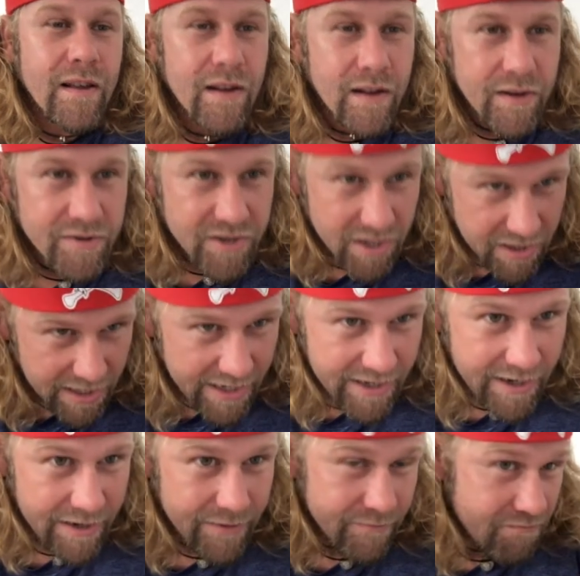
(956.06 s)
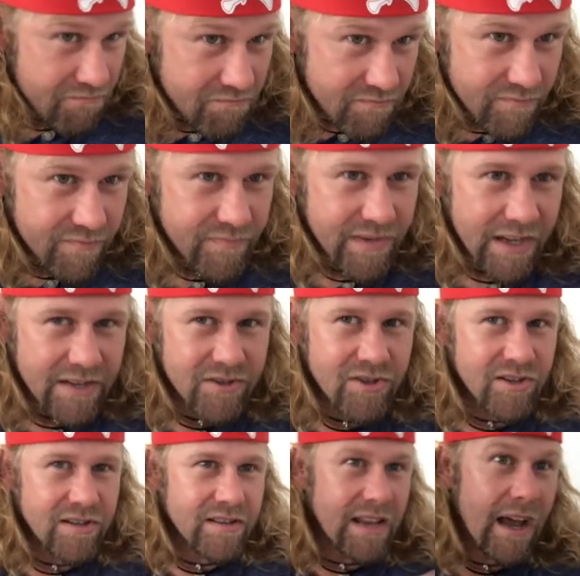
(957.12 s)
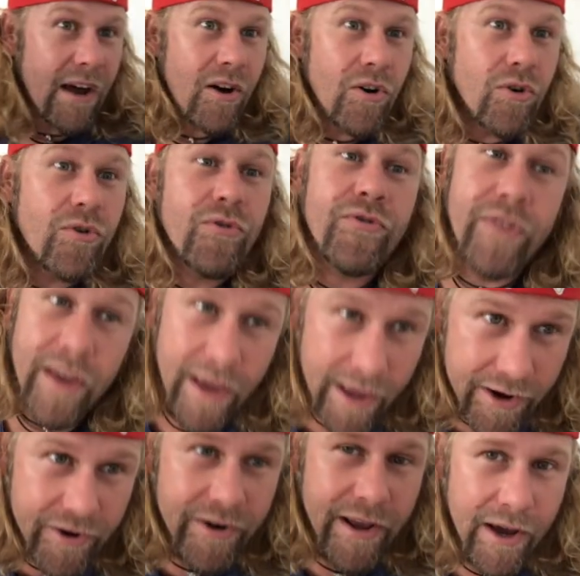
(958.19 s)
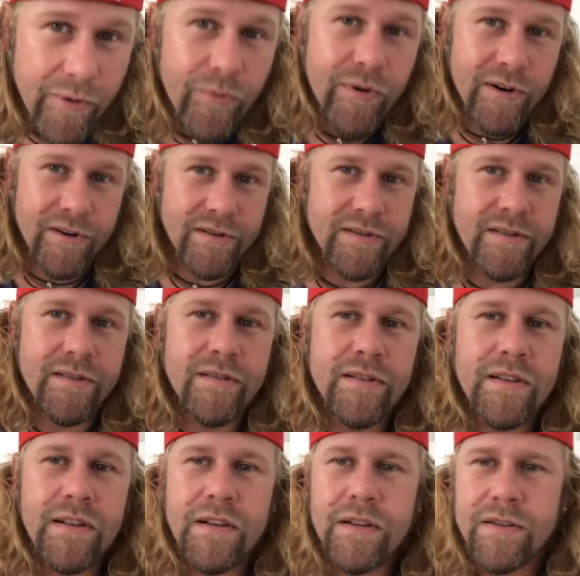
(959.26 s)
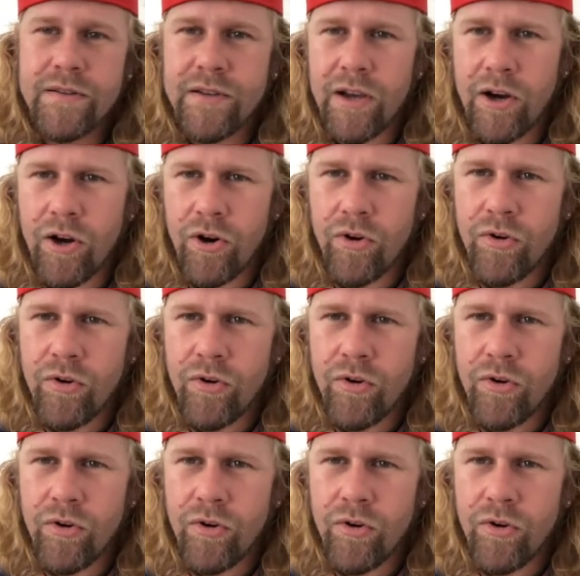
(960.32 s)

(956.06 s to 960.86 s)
deleted. That's just how the internet works. So